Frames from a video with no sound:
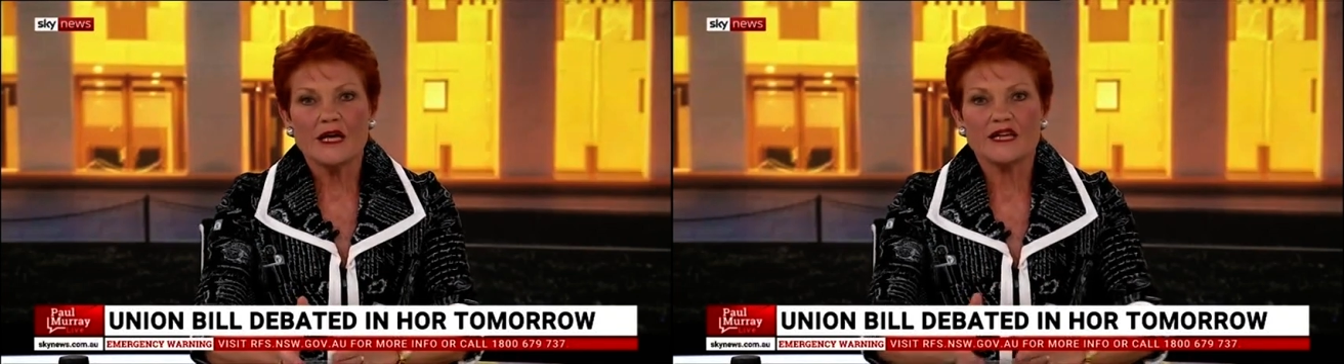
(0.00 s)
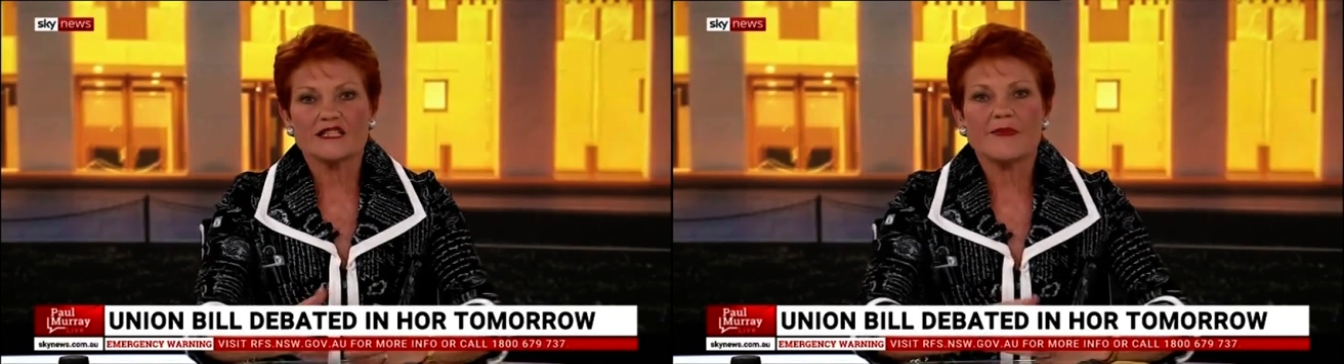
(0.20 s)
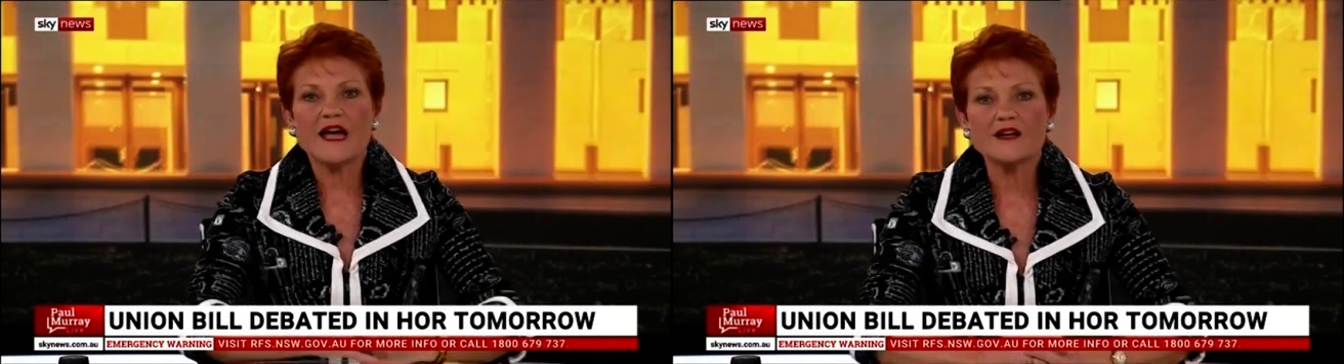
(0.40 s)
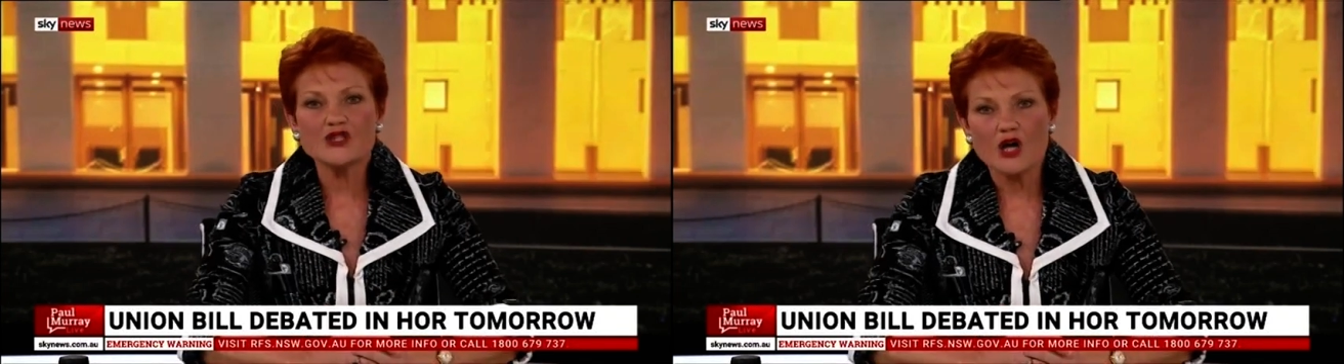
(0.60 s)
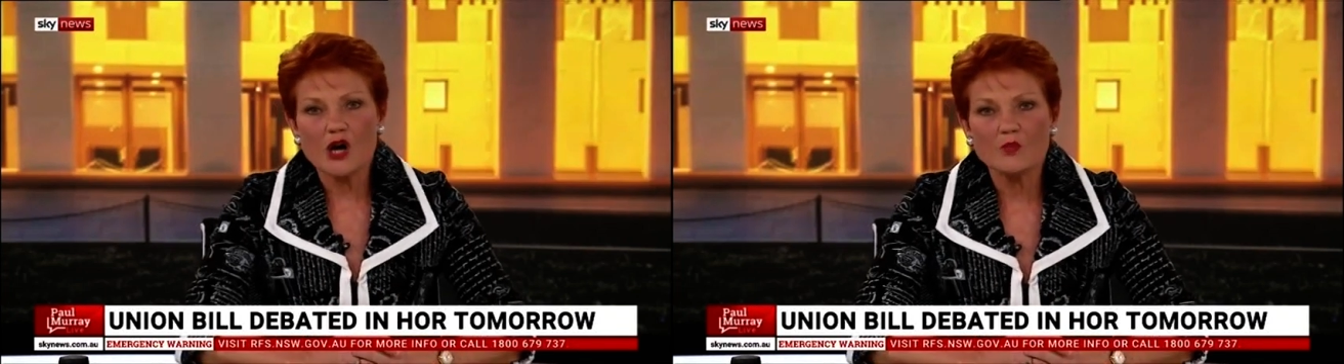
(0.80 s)
It's
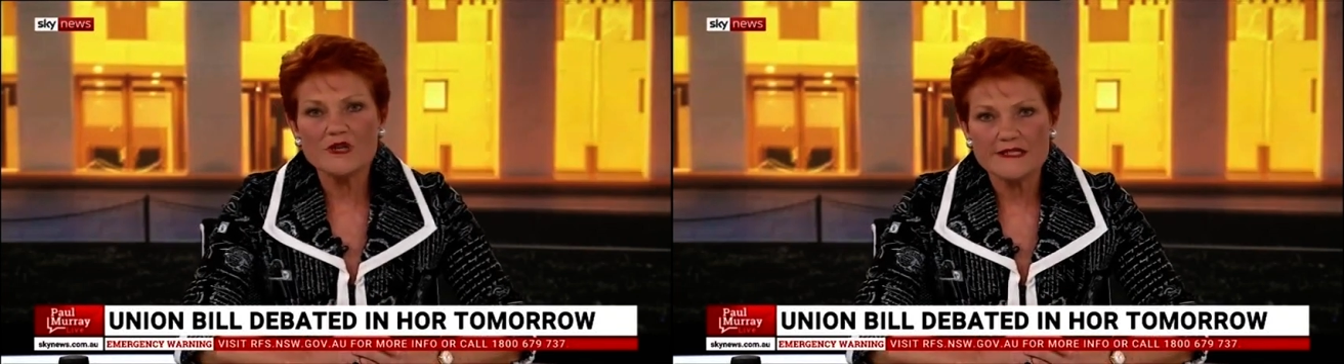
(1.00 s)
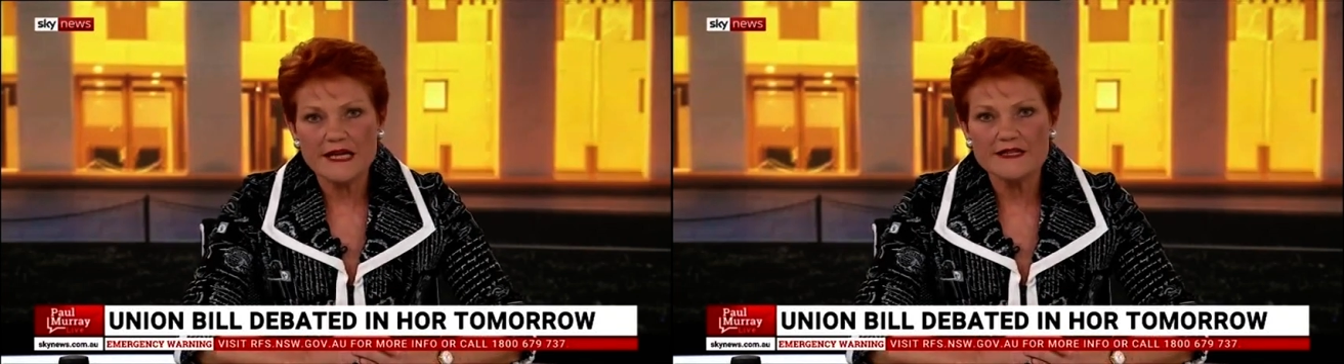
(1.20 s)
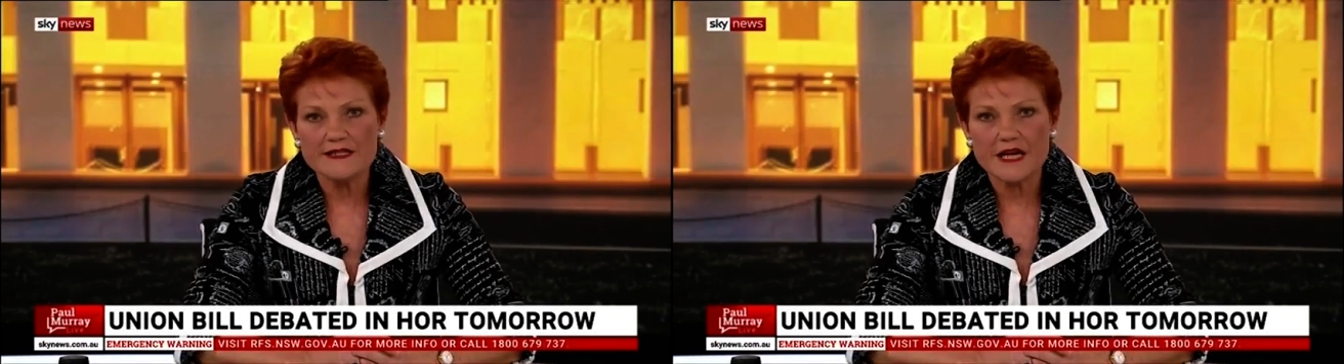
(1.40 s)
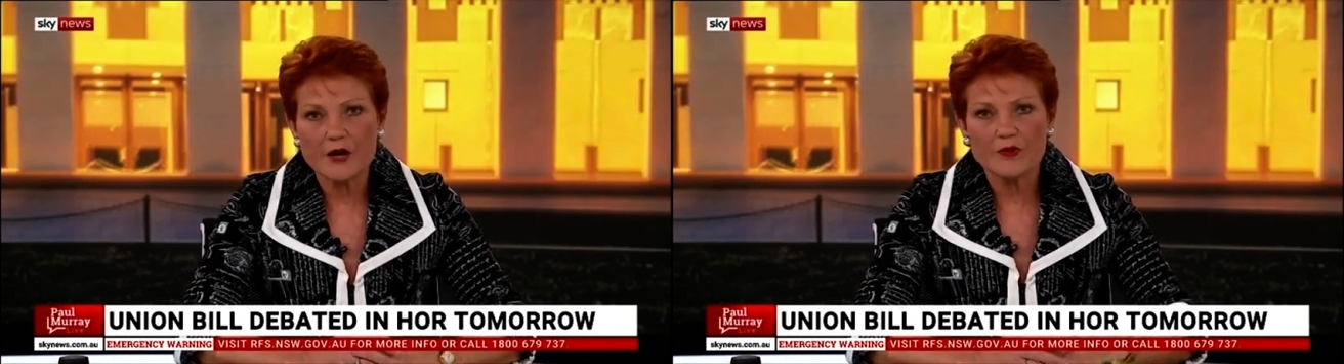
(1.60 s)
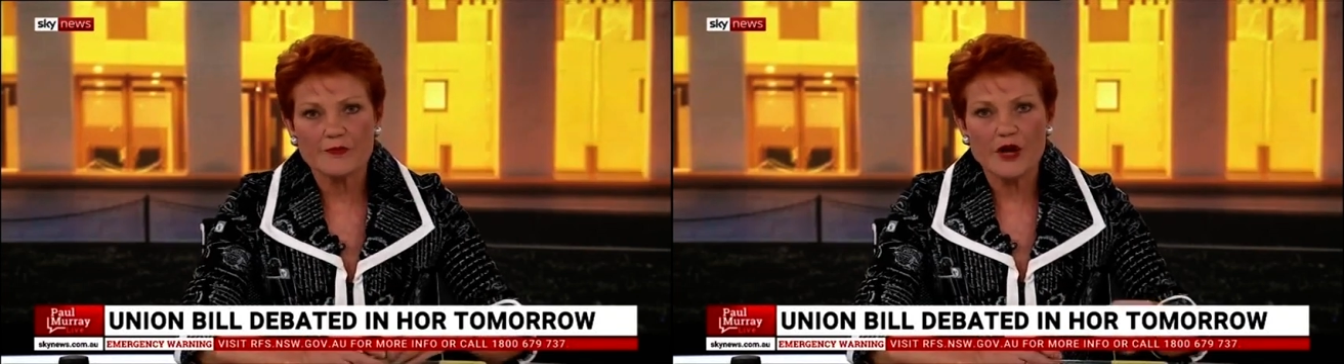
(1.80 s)
about time we sat
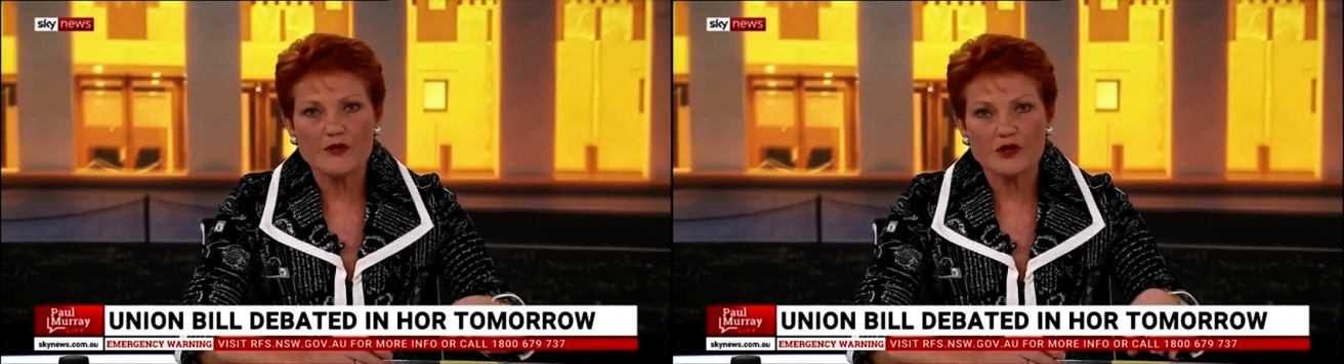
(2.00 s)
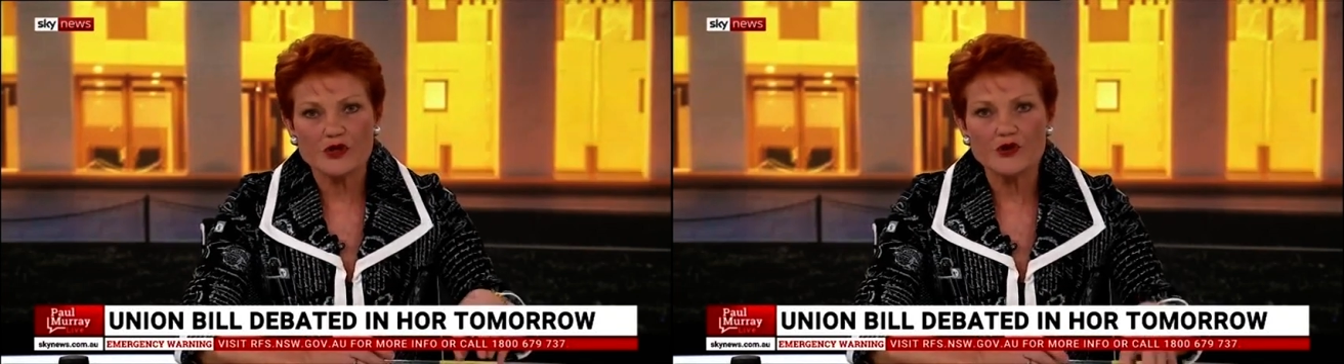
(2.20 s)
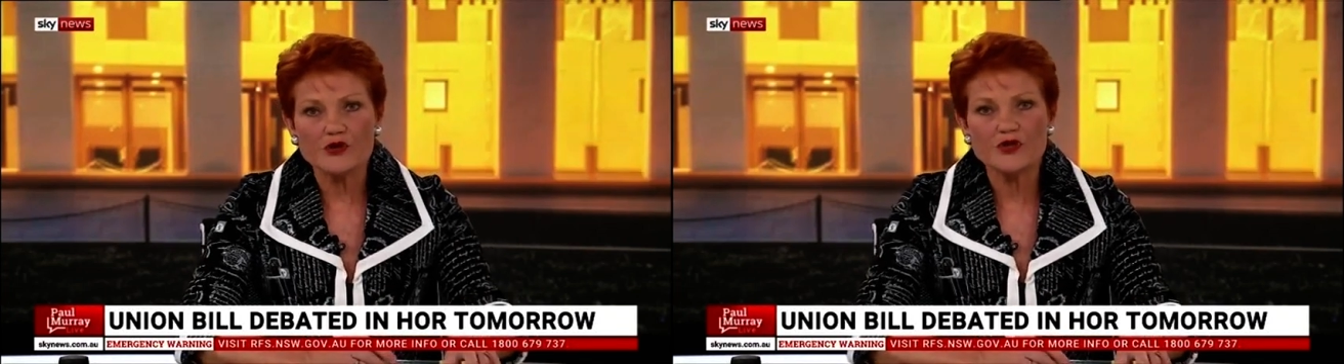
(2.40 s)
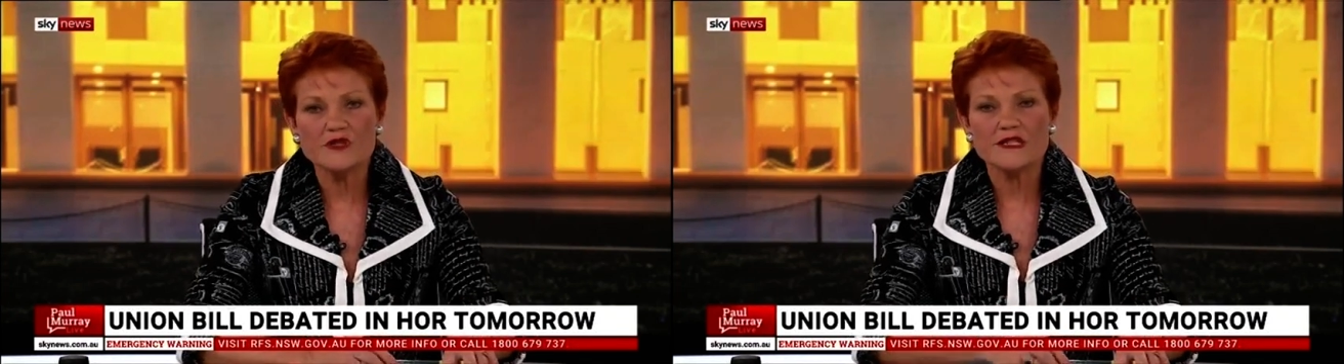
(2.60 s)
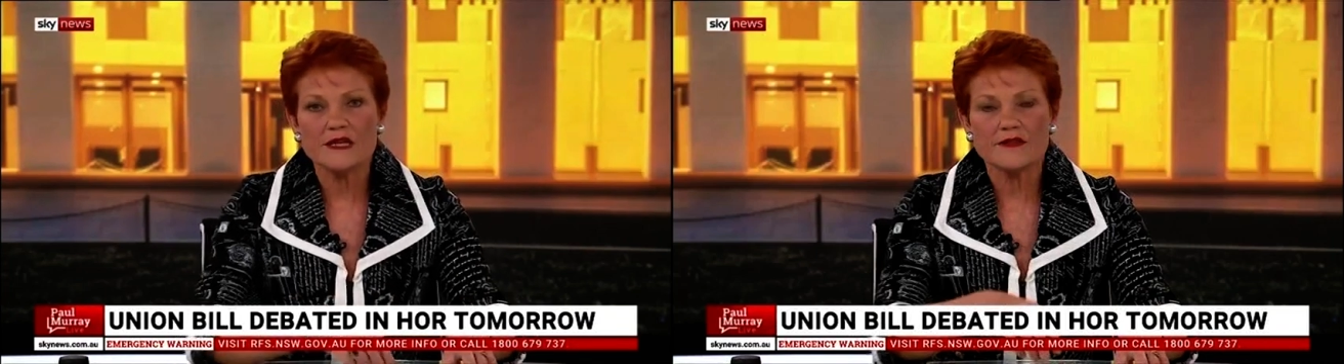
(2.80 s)
down with both the
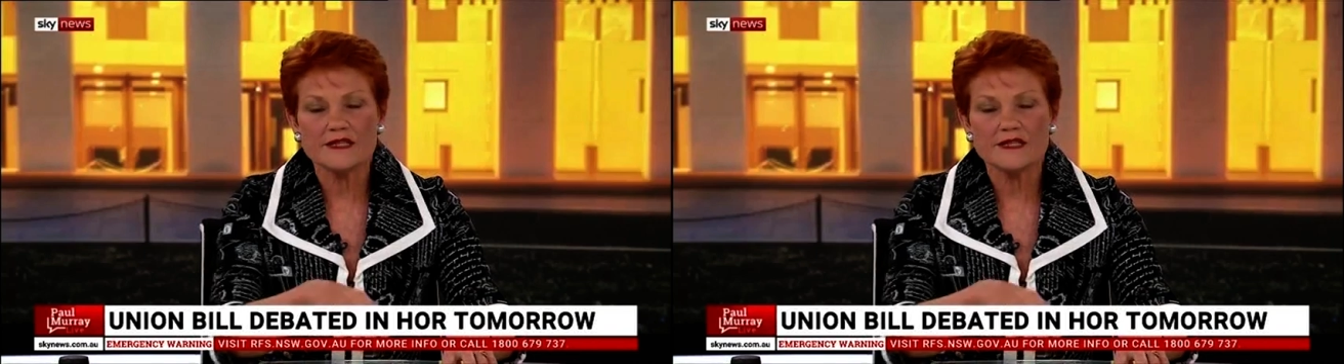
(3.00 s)
unions,